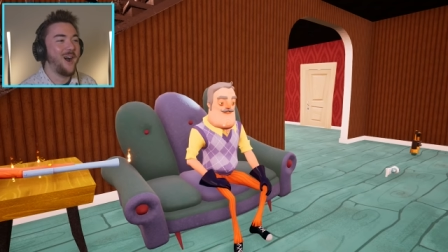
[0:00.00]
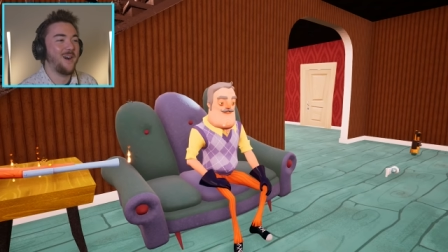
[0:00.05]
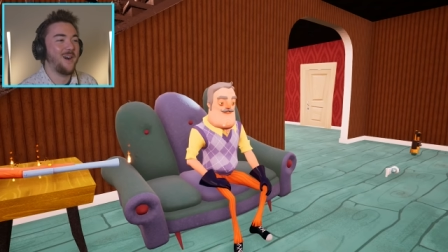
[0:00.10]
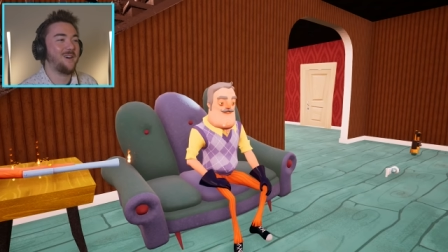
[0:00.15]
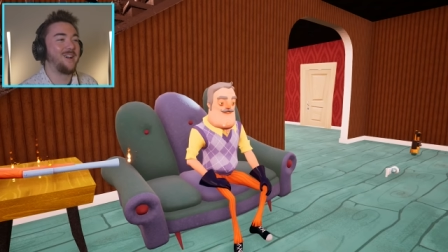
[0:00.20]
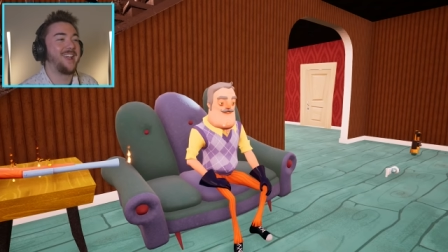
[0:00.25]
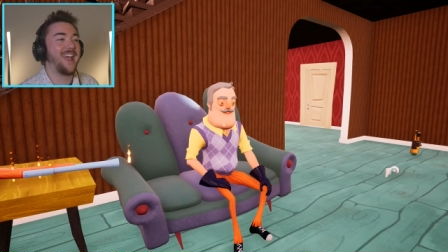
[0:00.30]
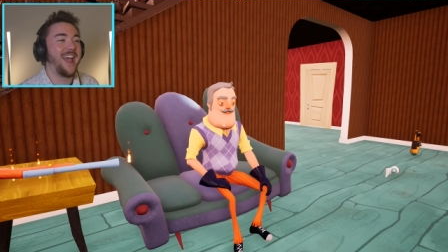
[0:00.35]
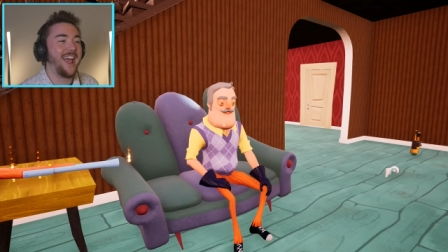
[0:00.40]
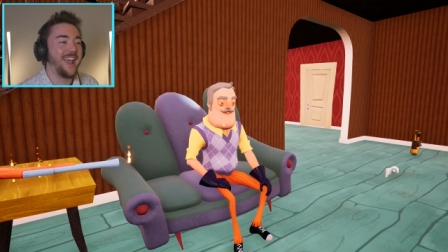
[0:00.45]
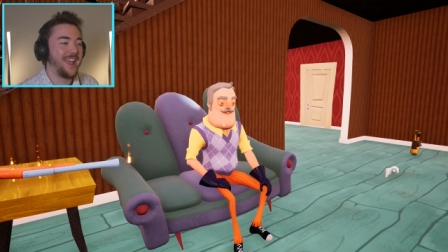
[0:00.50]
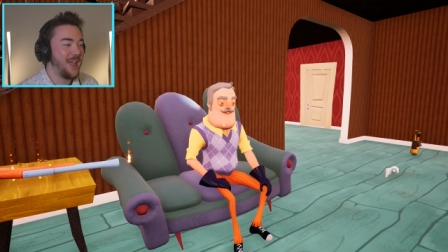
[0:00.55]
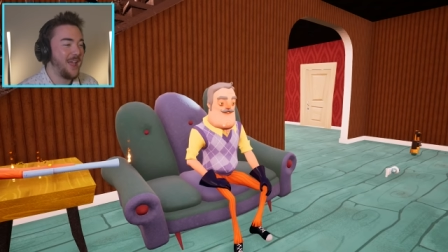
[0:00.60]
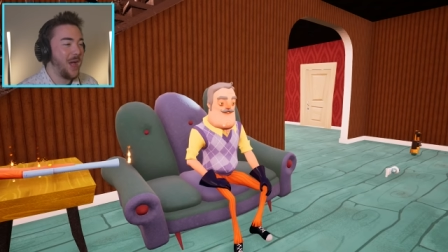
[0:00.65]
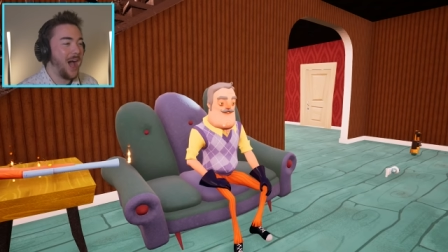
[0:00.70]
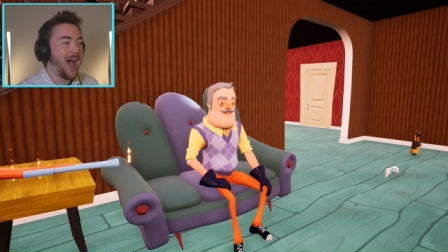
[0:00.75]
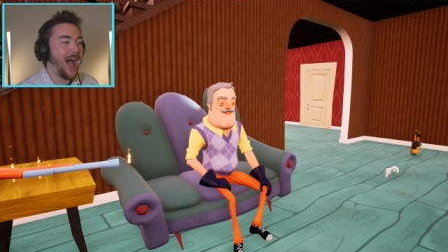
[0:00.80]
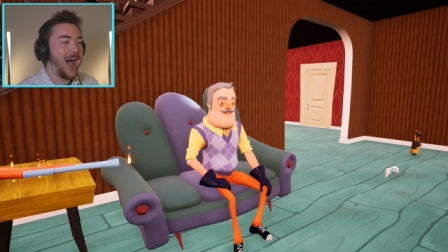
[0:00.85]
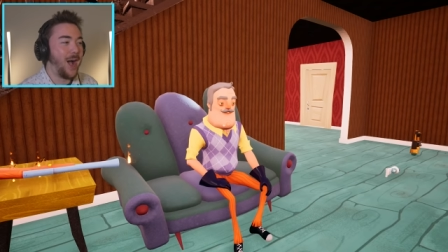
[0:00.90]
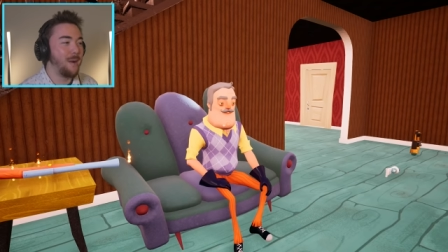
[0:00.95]
Okay.
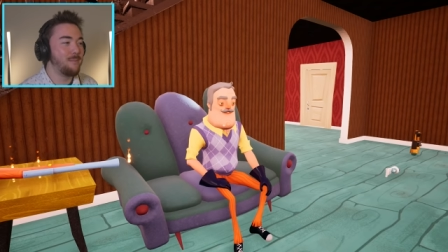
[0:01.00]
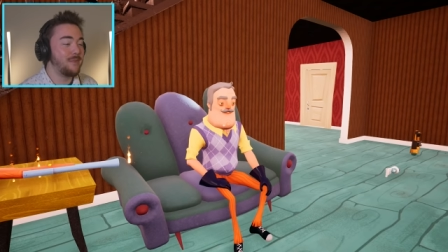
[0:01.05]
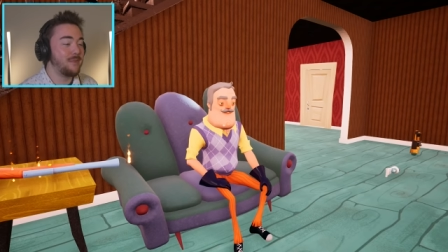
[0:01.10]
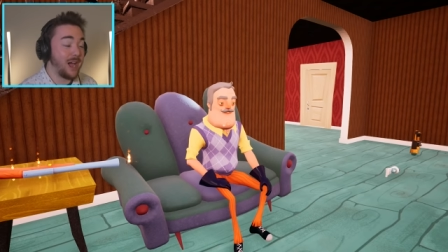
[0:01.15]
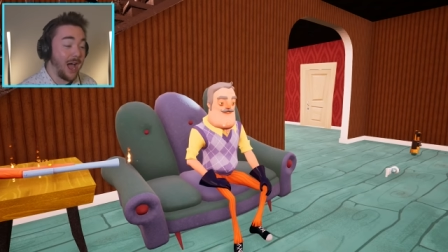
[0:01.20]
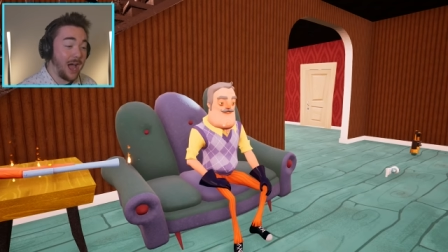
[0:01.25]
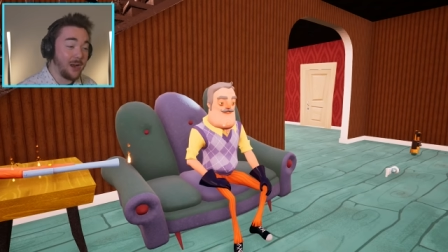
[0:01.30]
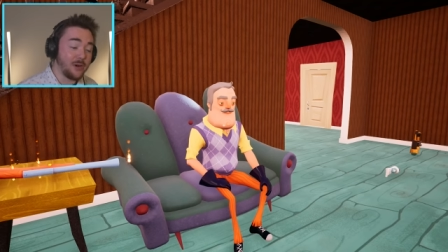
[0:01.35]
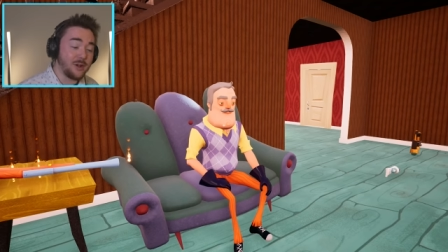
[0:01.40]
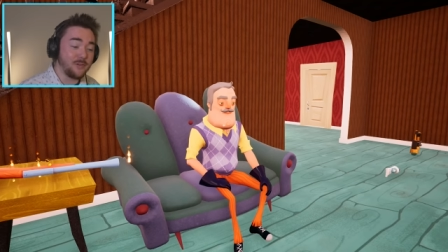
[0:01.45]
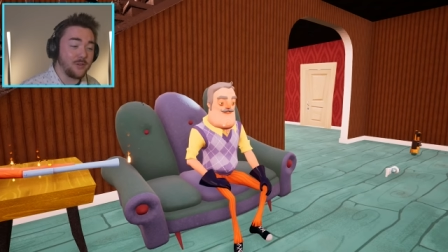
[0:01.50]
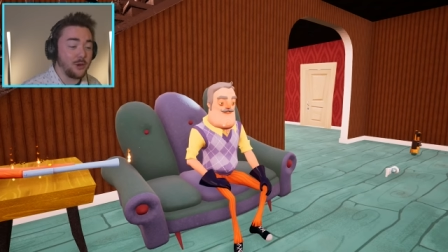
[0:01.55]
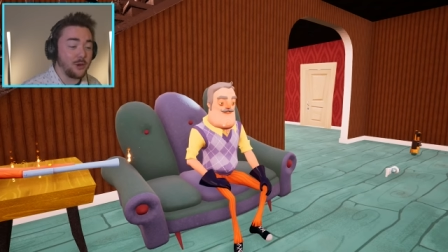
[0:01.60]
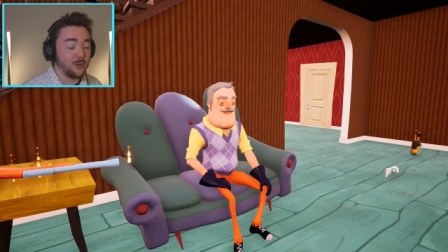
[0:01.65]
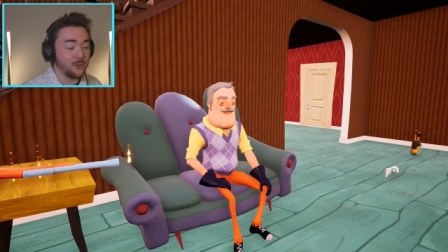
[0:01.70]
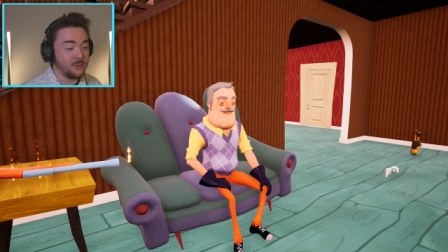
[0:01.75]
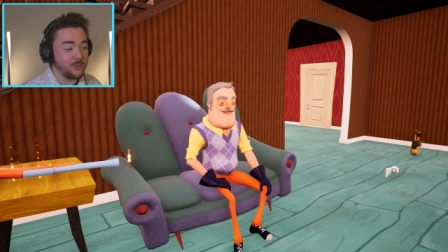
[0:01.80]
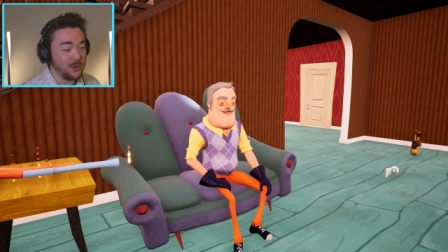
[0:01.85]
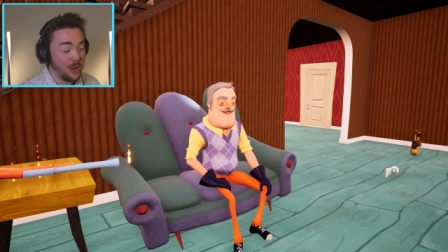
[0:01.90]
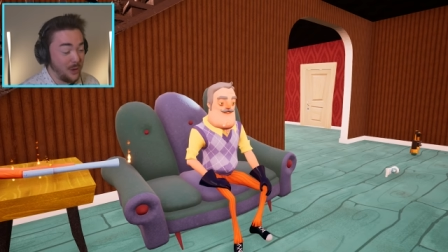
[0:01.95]
I don't know if
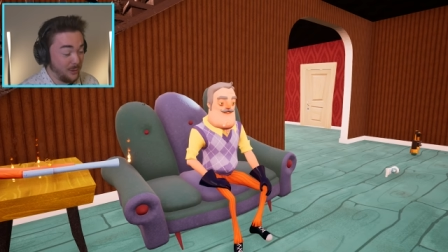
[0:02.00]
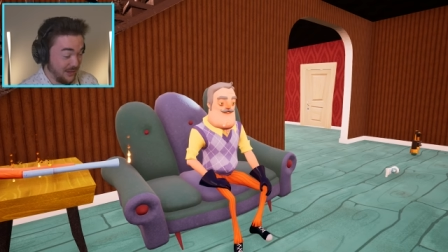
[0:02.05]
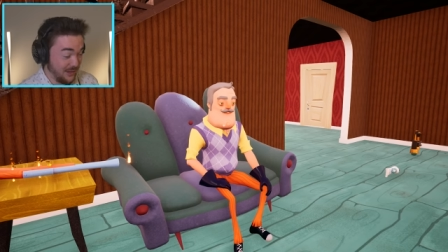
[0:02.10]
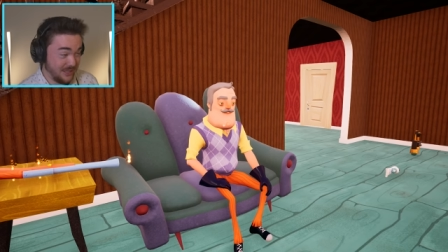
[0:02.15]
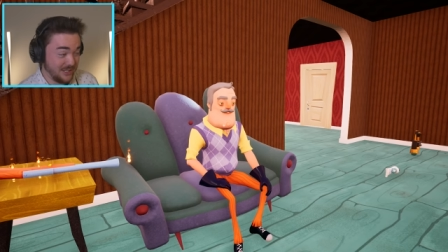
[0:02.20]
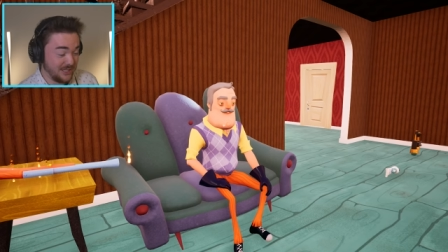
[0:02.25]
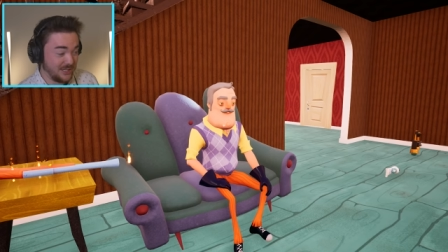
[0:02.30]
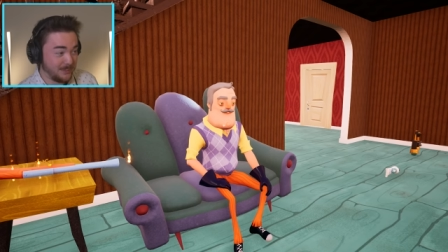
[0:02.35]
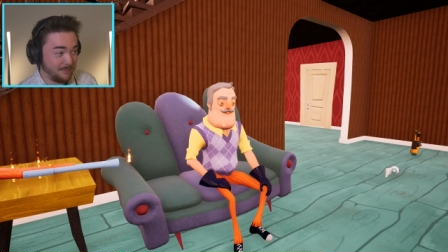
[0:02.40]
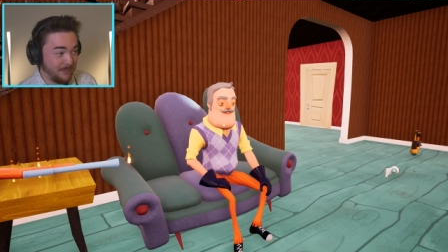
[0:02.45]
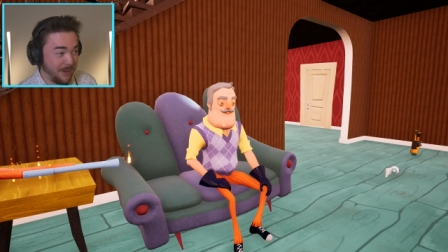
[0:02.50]
you know this,